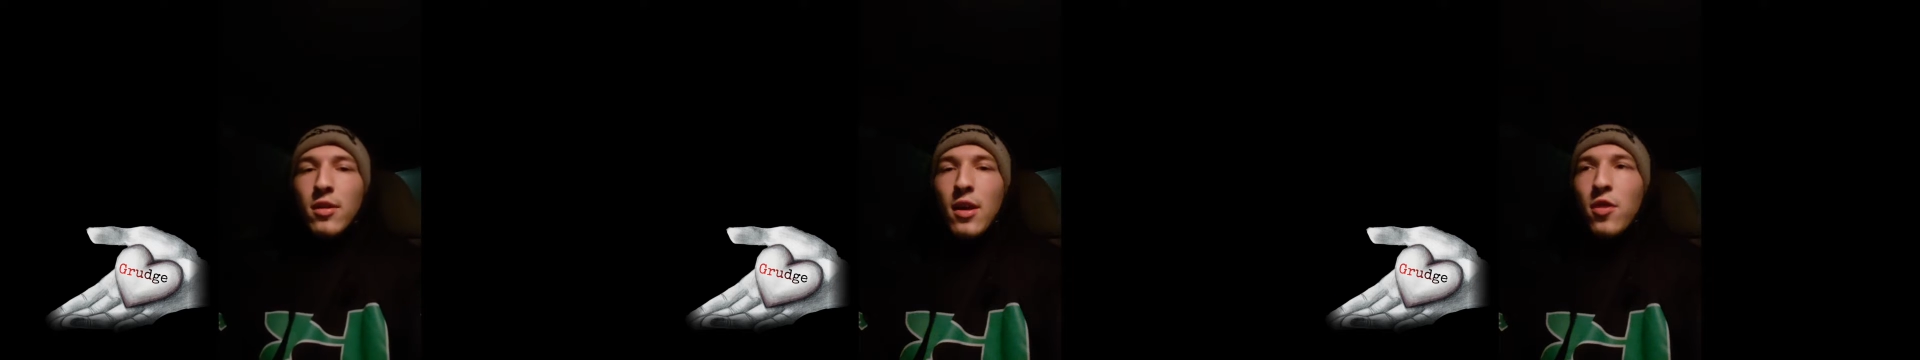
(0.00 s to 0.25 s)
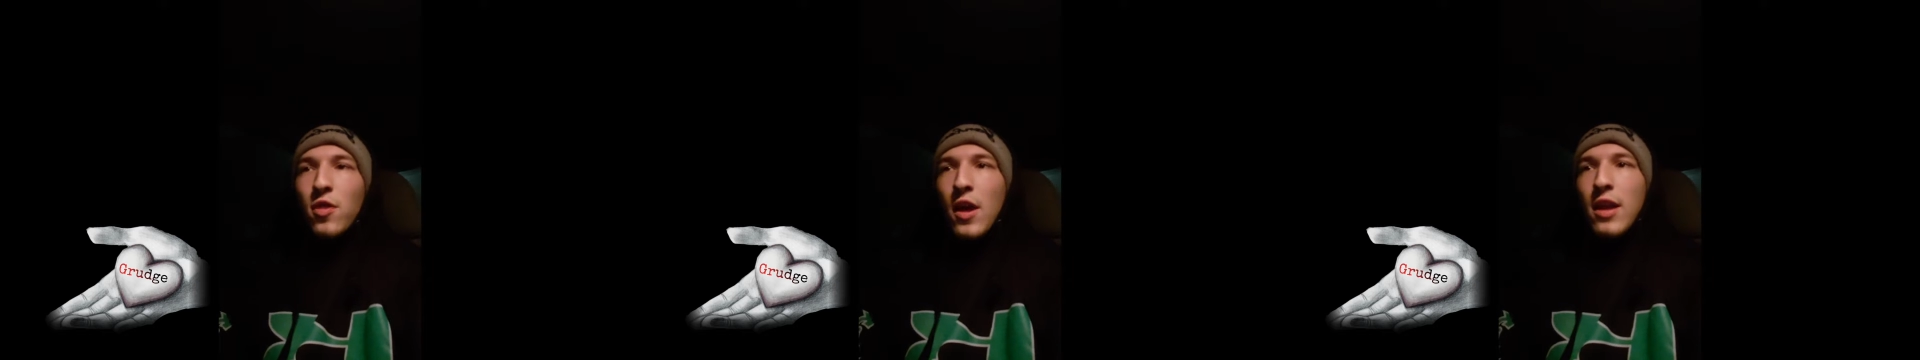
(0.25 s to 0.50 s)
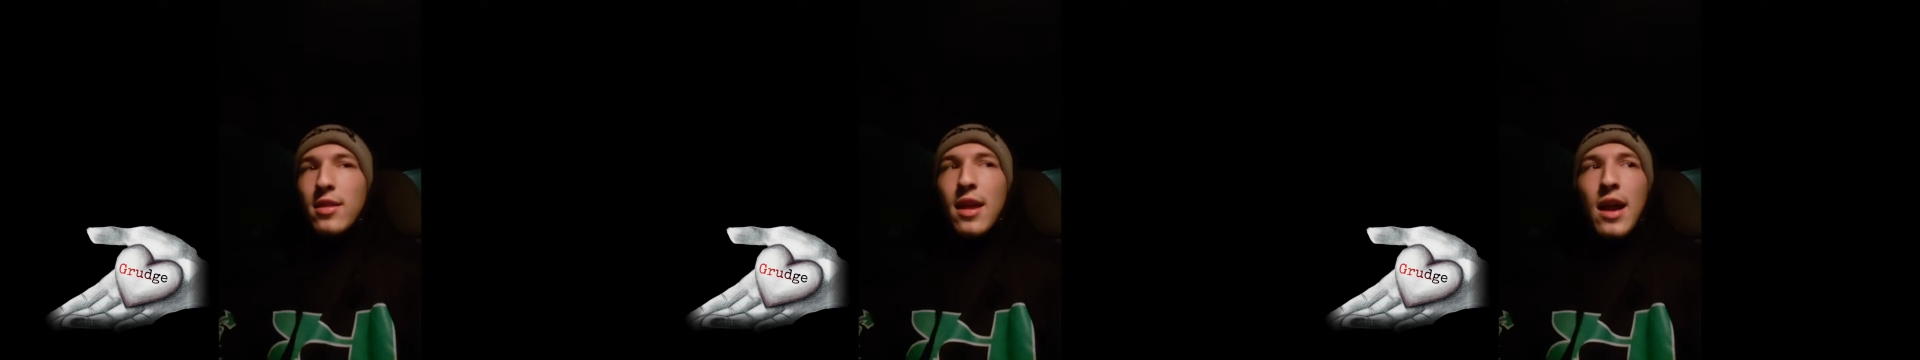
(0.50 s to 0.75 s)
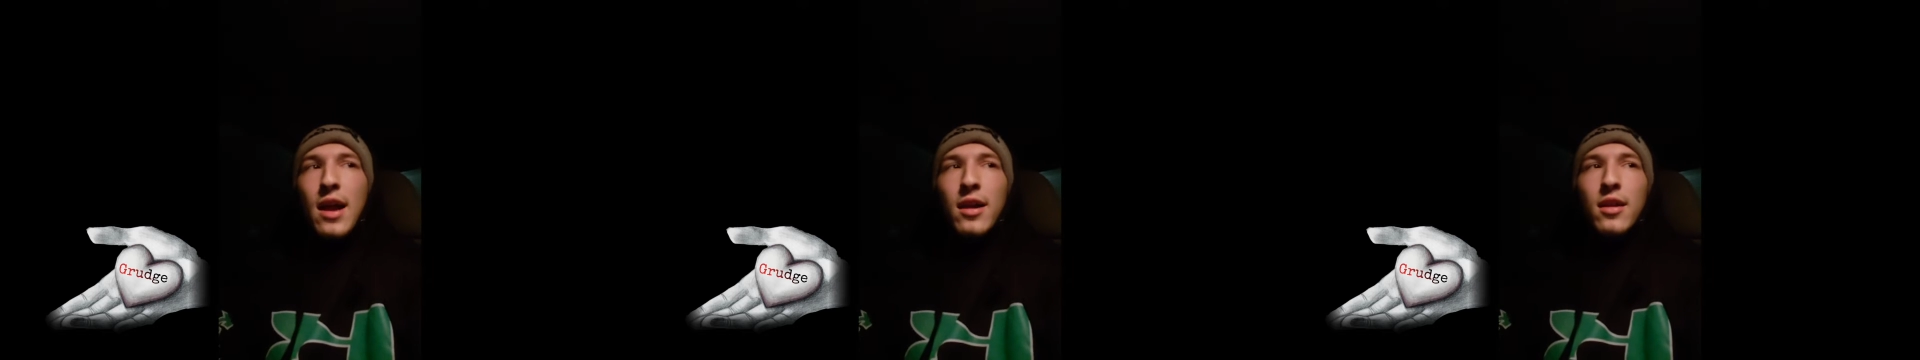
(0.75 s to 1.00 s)
They think
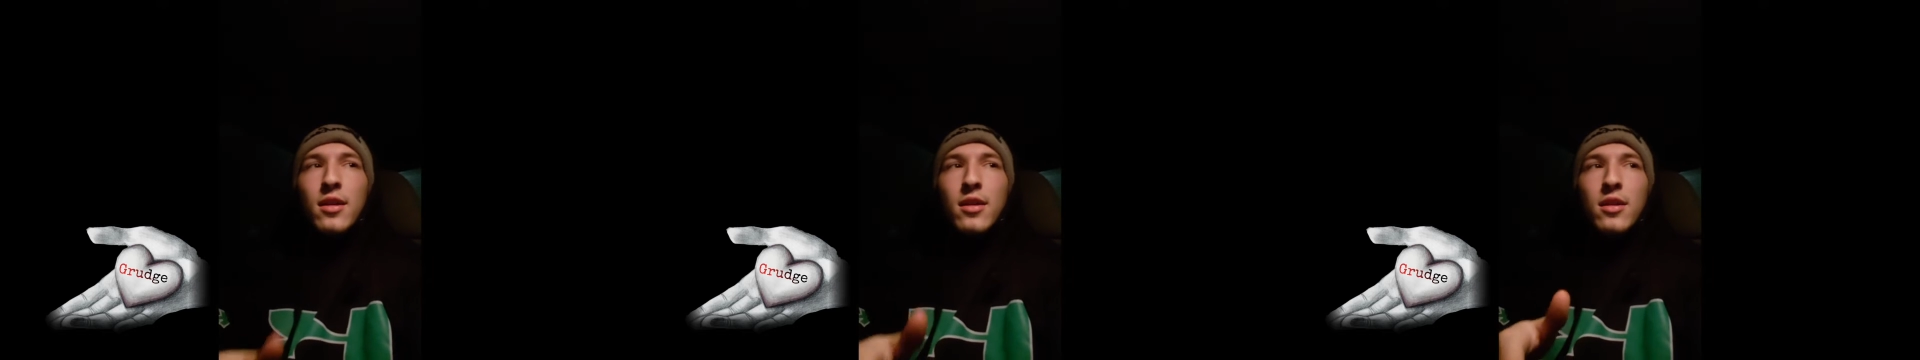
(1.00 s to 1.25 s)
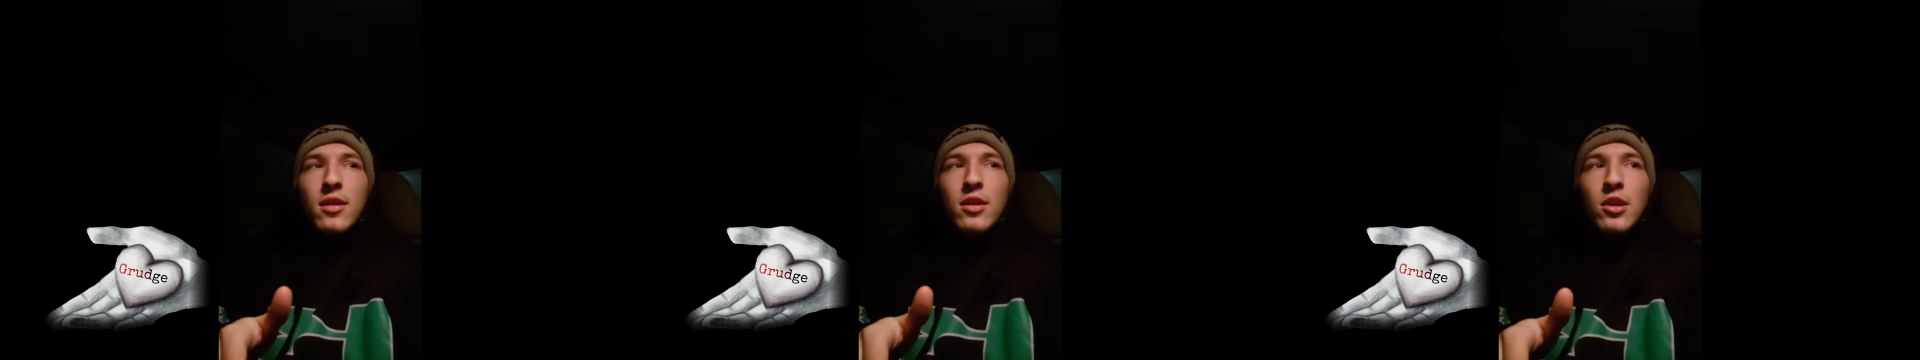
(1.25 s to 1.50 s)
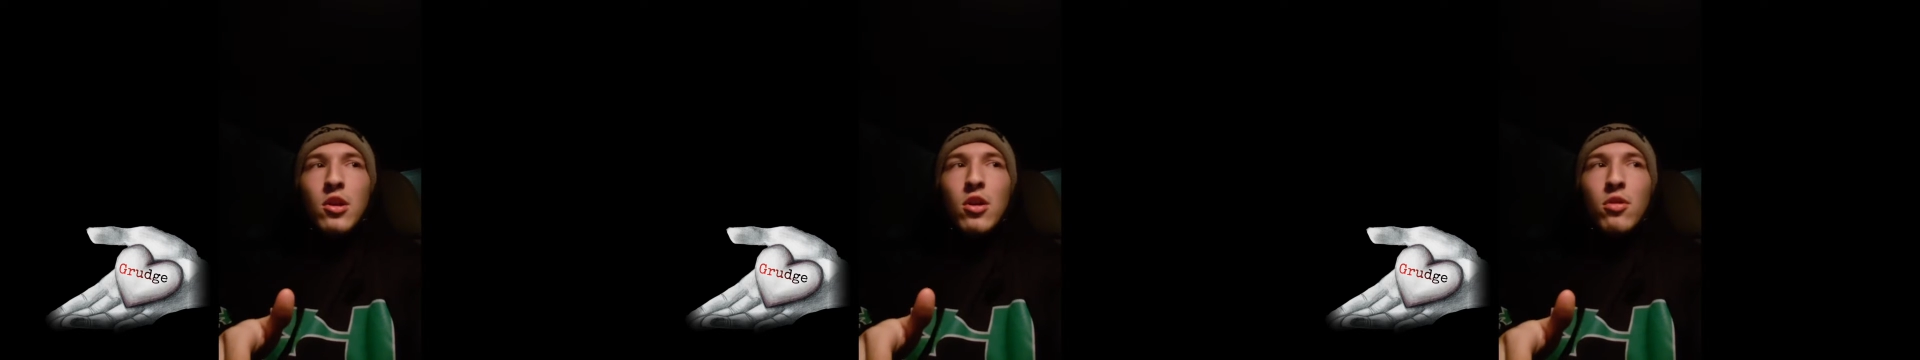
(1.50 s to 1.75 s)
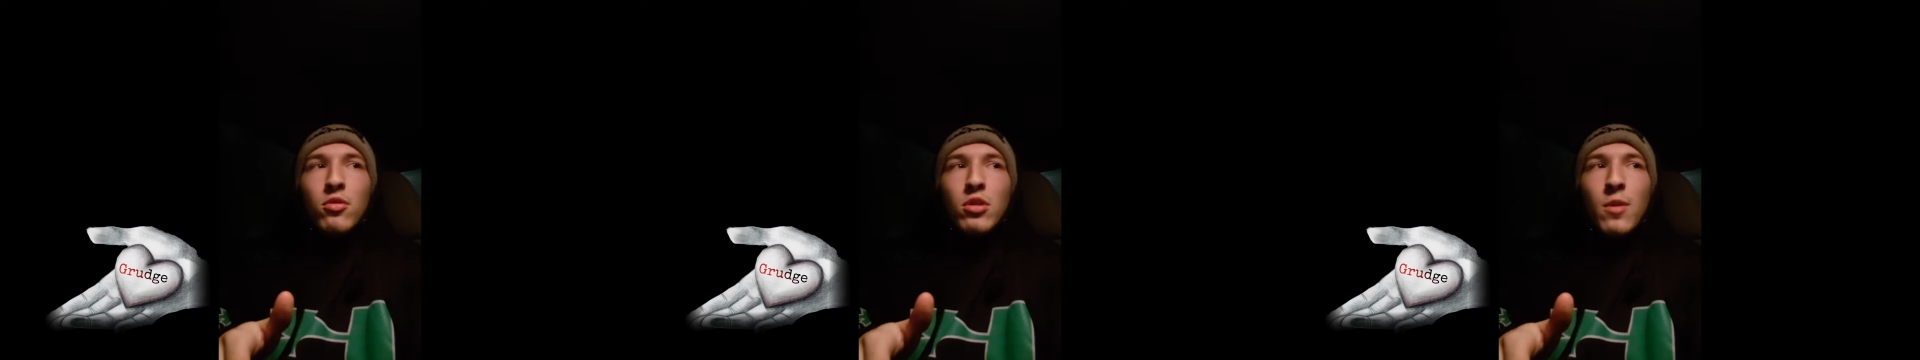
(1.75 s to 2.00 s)
that, you know,